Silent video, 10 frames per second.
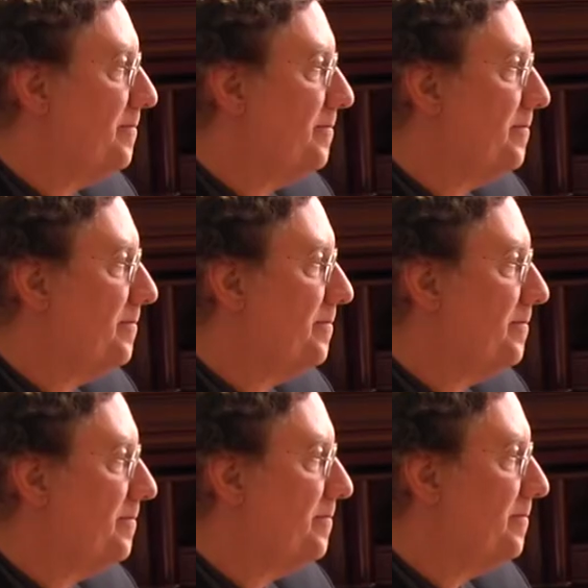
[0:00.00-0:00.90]

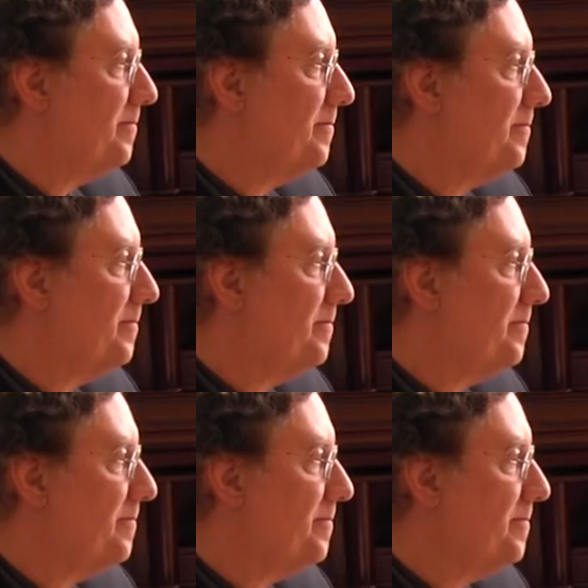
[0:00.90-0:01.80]

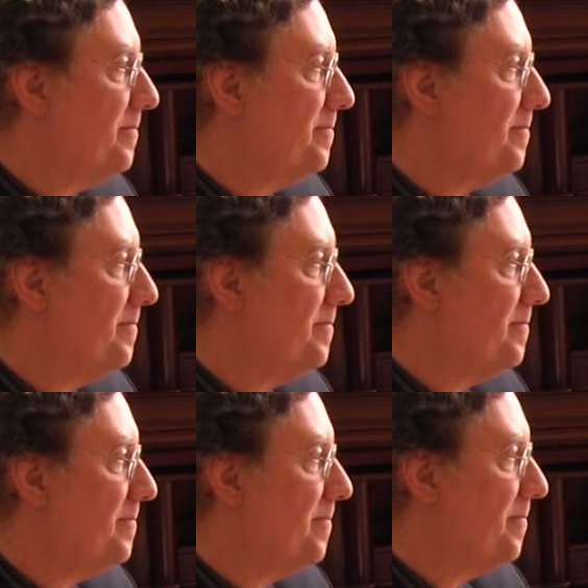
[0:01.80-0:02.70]

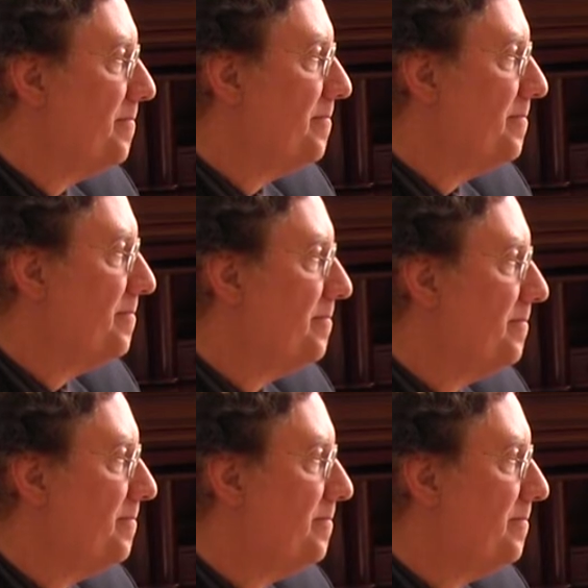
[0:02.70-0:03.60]

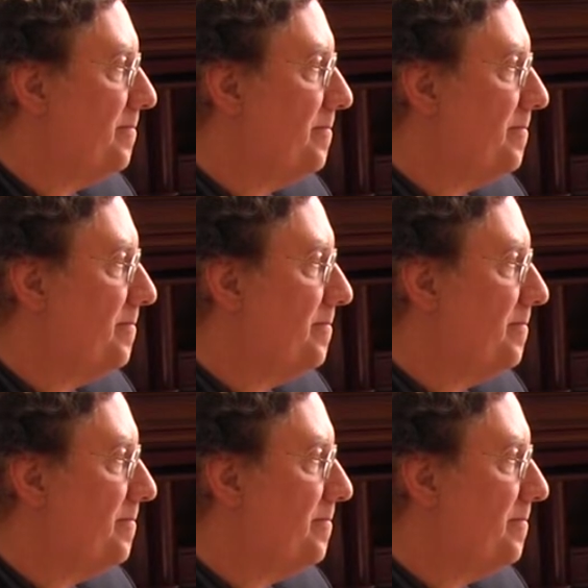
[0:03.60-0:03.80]
No words are spoken by the person on screen.